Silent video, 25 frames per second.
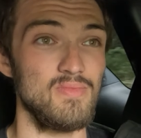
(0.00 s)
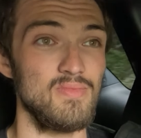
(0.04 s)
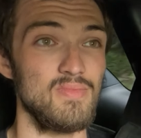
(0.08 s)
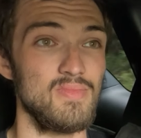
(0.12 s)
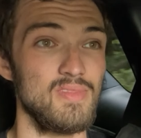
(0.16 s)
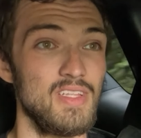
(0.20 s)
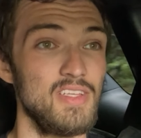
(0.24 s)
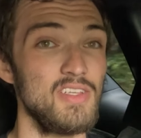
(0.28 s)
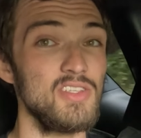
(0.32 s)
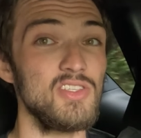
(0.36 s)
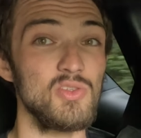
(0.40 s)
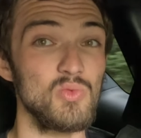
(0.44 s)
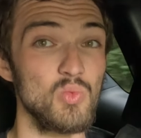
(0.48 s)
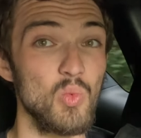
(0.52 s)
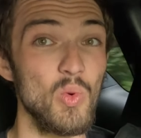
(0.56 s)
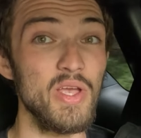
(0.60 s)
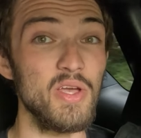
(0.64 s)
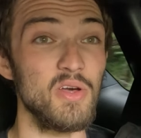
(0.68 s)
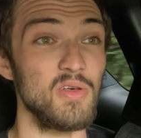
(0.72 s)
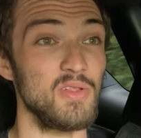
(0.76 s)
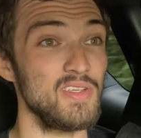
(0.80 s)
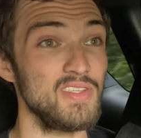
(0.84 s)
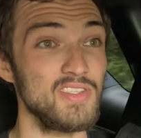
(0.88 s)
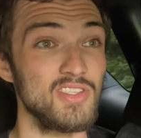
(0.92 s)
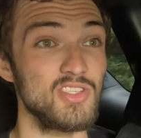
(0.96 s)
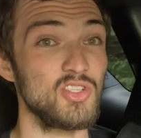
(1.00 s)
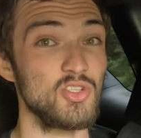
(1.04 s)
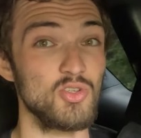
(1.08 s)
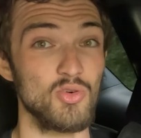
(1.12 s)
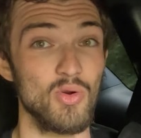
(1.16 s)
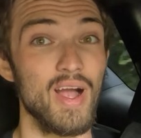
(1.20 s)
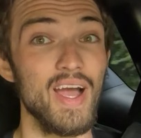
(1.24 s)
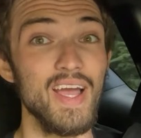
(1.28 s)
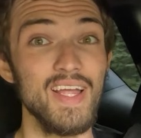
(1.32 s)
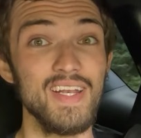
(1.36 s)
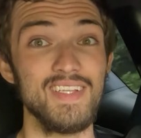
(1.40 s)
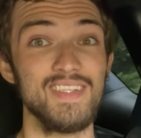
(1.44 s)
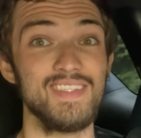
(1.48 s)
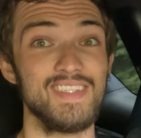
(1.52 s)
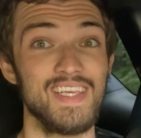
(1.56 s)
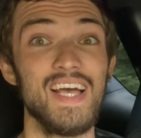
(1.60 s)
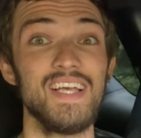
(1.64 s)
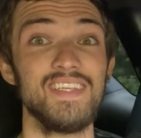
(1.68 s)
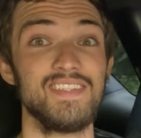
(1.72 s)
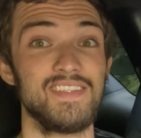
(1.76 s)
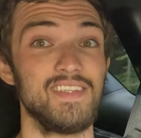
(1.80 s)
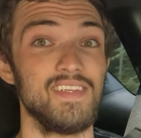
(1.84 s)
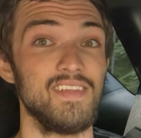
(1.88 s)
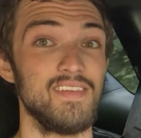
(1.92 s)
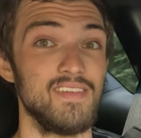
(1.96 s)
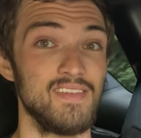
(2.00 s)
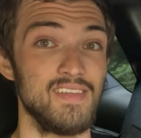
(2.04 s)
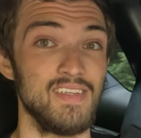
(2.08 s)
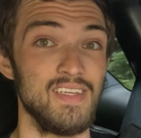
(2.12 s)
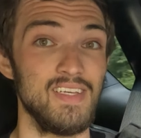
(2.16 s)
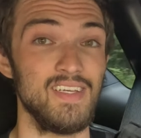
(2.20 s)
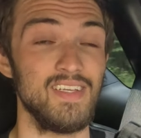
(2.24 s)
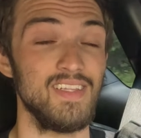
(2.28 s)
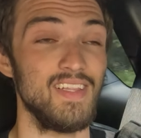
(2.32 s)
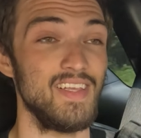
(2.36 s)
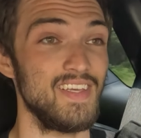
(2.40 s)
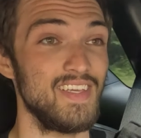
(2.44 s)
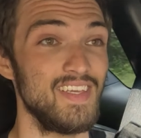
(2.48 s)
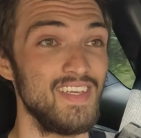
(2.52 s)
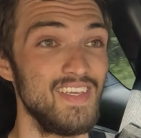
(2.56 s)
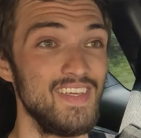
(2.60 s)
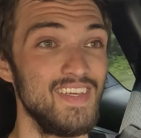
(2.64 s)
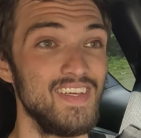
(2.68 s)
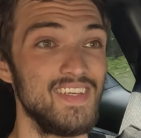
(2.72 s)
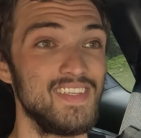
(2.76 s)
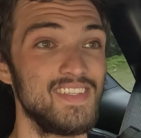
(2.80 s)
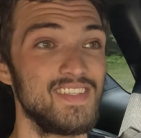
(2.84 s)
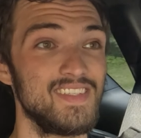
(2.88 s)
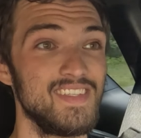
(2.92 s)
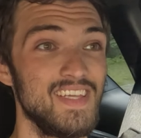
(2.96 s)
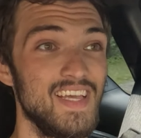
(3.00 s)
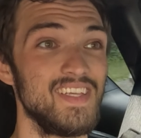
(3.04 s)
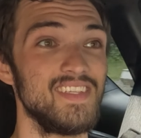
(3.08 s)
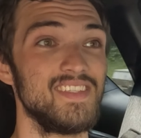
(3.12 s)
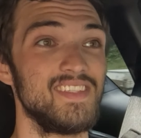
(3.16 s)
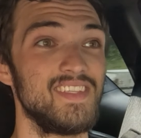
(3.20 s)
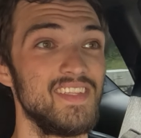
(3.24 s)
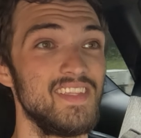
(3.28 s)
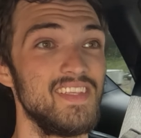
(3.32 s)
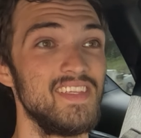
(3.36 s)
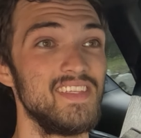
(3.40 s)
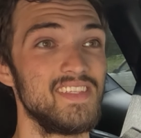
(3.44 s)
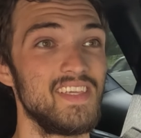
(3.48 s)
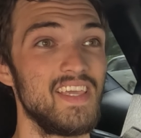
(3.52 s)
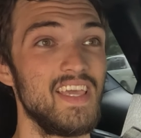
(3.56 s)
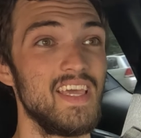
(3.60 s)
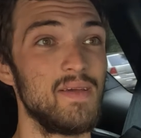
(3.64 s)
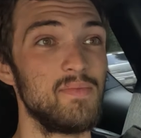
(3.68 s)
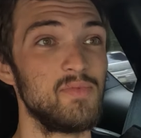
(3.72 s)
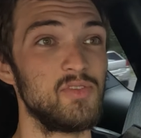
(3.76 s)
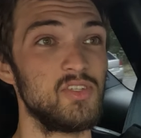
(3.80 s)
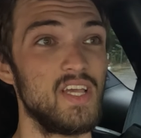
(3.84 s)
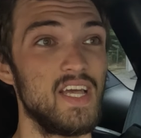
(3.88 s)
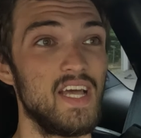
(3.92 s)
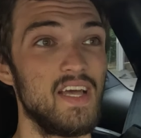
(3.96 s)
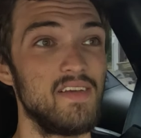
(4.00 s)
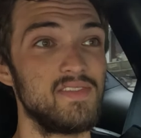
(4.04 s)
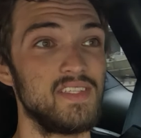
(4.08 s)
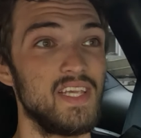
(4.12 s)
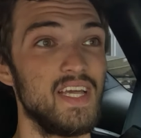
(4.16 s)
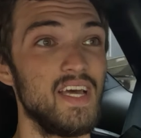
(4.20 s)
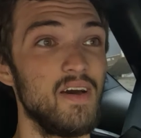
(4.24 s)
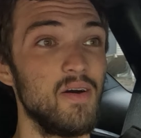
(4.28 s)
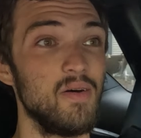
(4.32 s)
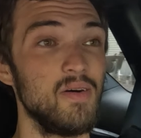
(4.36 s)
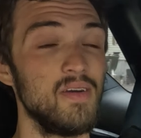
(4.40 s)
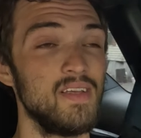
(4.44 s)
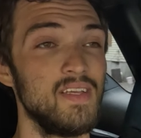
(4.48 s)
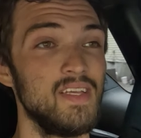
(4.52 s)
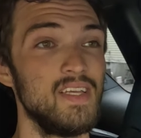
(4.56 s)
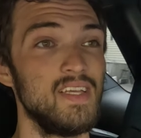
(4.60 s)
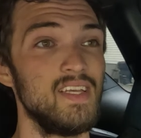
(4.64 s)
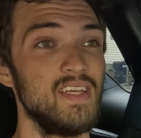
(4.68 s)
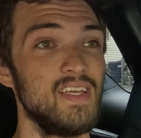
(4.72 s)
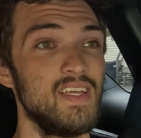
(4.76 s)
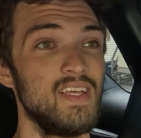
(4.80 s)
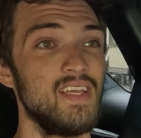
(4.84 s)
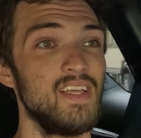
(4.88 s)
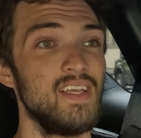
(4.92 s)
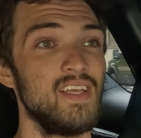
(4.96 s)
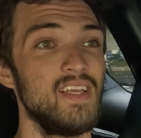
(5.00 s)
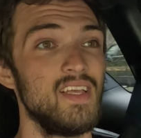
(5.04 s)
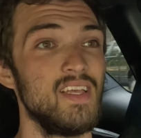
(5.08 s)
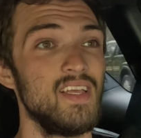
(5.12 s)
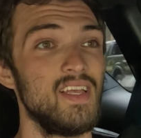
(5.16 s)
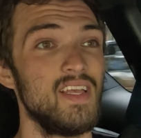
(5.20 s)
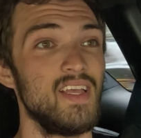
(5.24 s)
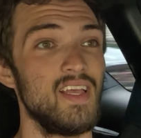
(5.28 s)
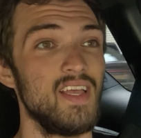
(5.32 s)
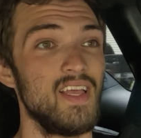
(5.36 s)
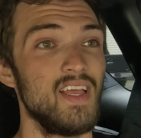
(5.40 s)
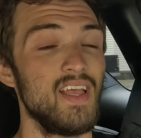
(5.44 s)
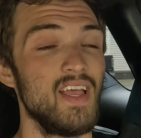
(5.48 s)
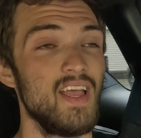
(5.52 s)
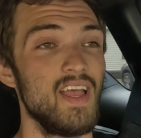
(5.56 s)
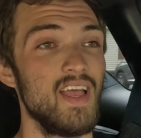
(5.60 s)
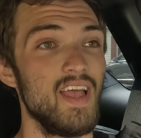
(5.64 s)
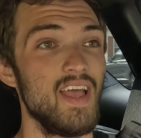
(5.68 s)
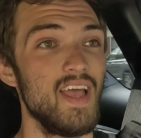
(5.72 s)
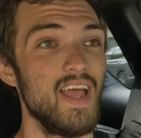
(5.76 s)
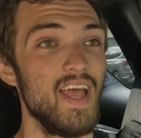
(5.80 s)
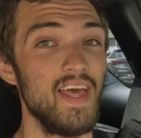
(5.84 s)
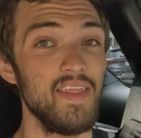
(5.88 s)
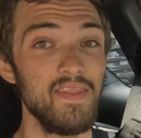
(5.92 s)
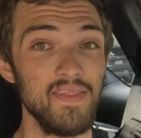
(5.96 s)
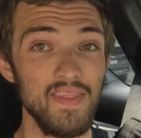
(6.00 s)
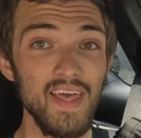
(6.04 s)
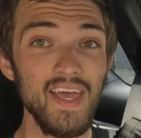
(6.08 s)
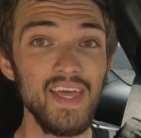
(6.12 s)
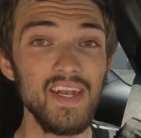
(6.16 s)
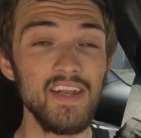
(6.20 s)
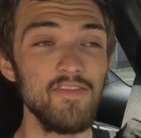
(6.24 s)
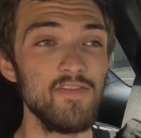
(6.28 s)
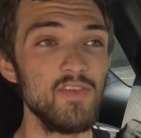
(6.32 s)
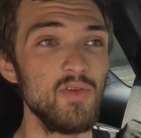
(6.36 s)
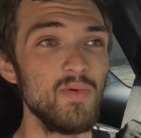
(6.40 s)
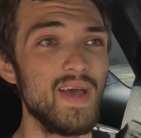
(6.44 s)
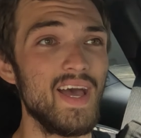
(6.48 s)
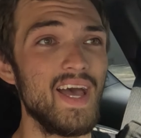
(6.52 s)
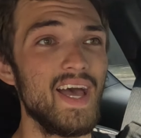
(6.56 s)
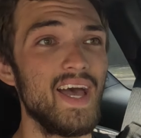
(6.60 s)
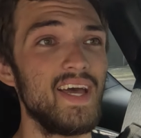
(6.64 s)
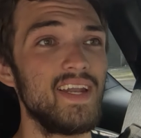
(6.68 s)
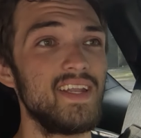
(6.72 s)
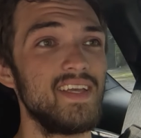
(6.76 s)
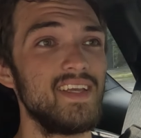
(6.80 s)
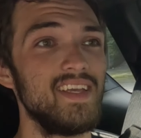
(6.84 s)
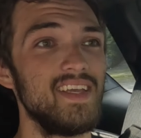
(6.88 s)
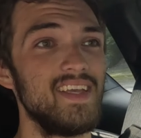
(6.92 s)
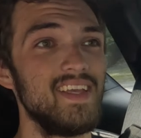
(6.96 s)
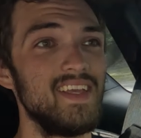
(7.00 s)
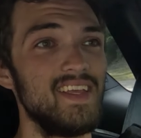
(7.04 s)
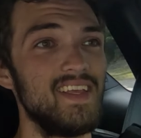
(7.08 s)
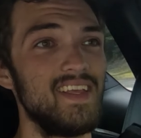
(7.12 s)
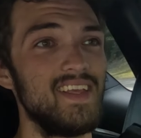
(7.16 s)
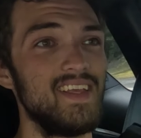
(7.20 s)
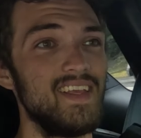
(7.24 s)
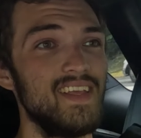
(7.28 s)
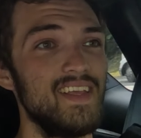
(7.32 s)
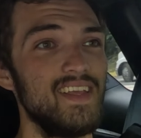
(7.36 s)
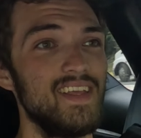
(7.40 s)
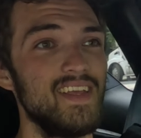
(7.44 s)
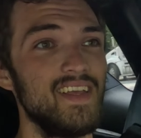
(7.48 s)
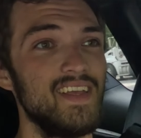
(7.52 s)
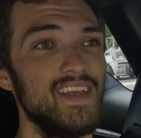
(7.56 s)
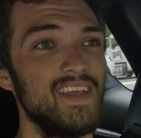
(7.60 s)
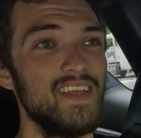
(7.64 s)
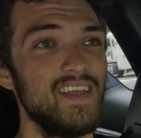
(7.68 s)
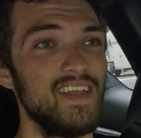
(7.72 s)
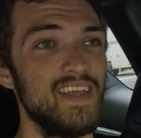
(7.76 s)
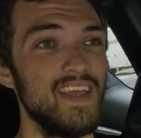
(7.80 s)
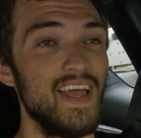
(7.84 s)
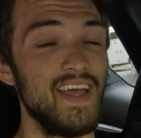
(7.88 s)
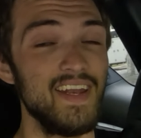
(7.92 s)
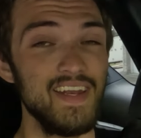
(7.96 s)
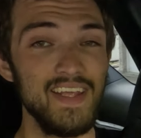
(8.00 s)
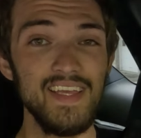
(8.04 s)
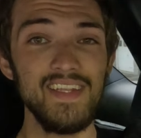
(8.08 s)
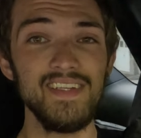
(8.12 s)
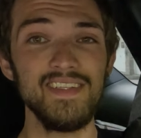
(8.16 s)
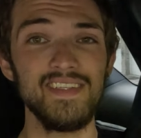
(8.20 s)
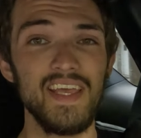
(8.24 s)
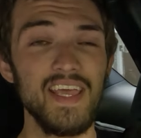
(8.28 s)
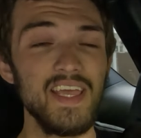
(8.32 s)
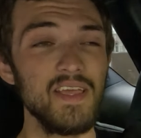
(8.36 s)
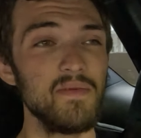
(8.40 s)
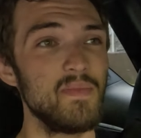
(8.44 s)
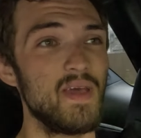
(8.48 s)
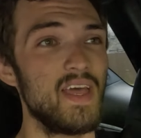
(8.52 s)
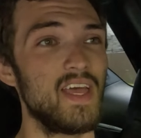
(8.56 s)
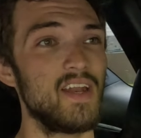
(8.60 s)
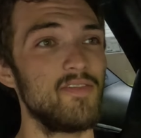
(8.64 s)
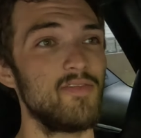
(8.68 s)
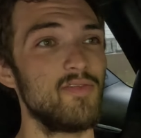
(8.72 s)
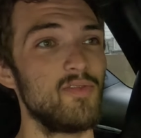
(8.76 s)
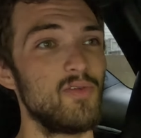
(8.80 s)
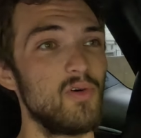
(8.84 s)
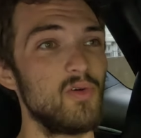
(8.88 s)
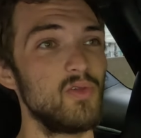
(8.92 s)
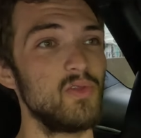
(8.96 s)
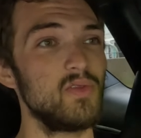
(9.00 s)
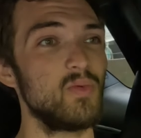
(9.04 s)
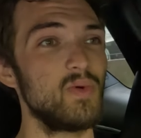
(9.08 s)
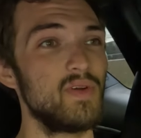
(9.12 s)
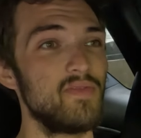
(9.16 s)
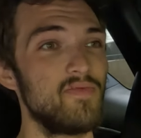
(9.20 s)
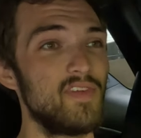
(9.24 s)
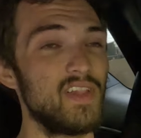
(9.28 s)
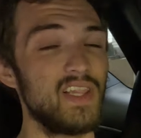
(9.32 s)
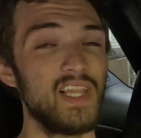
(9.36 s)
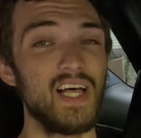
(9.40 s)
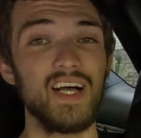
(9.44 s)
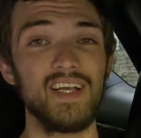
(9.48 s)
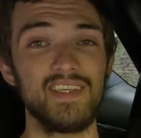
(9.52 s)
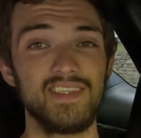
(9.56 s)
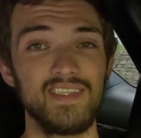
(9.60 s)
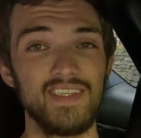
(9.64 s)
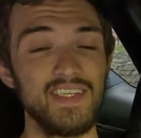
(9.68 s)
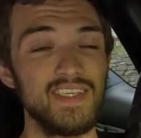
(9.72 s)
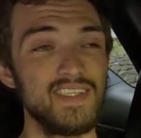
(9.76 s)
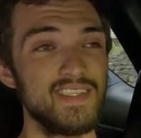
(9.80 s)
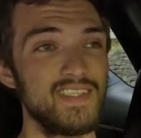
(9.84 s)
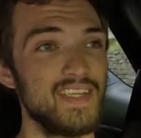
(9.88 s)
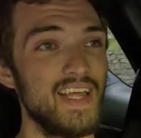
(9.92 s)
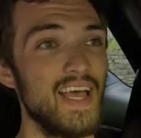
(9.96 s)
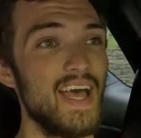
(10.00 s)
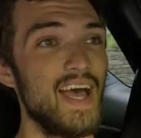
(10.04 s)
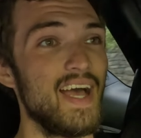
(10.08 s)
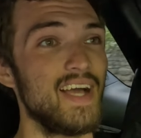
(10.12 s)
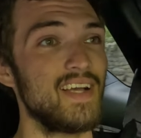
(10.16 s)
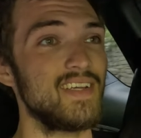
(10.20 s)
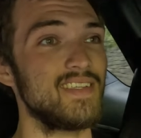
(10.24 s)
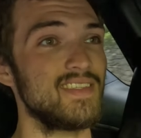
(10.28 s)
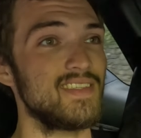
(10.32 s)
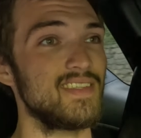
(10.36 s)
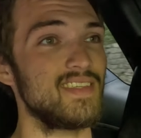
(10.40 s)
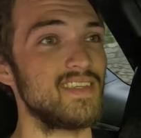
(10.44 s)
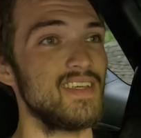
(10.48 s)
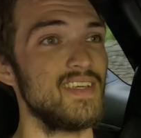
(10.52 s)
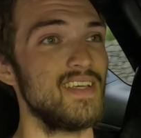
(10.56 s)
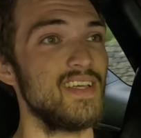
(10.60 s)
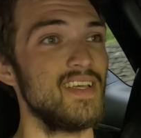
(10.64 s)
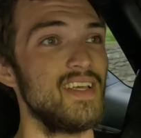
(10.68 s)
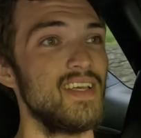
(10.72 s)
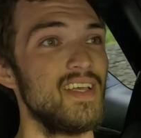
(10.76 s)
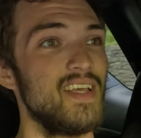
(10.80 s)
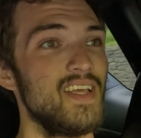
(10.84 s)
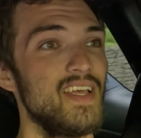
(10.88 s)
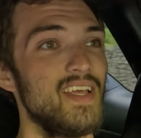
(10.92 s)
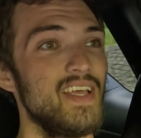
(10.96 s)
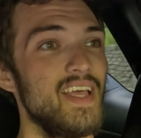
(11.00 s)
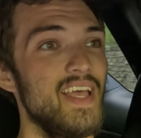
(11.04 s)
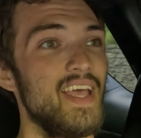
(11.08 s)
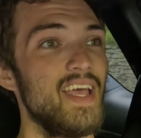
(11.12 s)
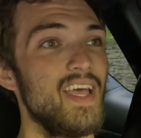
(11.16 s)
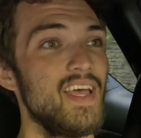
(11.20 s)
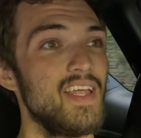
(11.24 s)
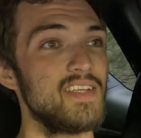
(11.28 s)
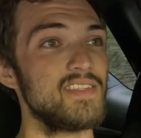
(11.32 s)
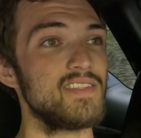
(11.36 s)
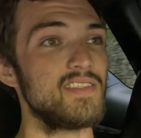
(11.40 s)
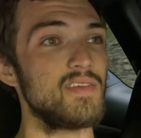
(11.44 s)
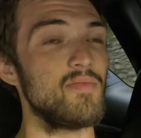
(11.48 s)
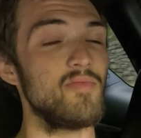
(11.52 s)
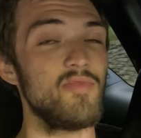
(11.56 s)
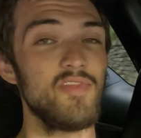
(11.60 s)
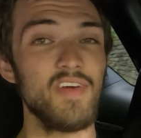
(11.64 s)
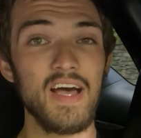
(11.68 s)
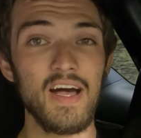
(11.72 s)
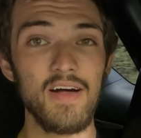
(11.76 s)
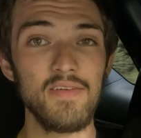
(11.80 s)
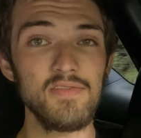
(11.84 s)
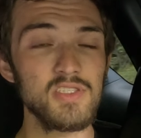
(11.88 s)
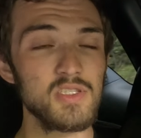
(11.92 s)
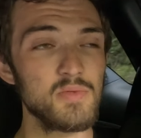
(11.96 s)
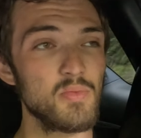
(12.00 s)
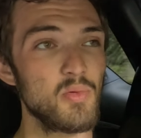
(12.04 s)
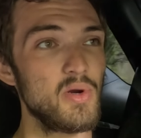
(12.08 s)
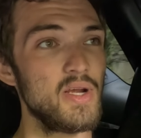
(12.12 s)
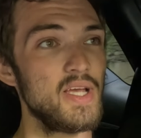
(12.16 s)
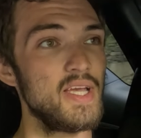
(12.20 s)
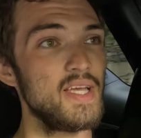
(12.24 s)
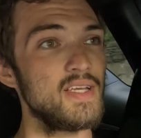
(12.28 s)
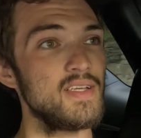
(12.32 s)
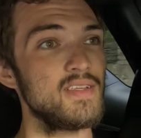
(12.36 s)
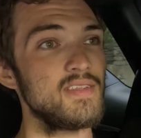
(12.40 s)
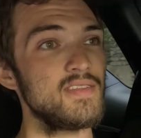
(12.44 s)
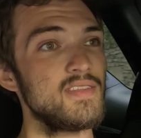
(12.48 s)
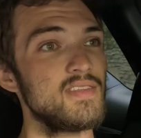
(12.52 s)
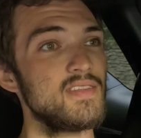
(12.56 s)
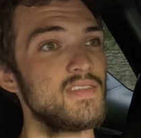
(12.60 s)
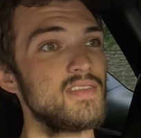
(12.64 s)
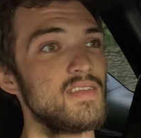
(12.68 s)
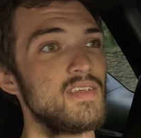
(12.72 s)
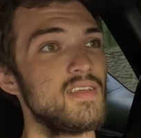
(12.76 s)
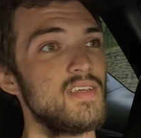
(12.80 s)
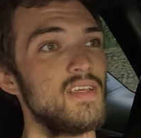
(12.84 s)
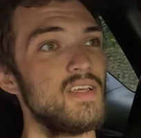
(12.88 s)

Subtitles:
Now, this is tried and tested. Like, he has tested these camshafts out. And then if you add an intake manifold with velocity stacks and some valve springs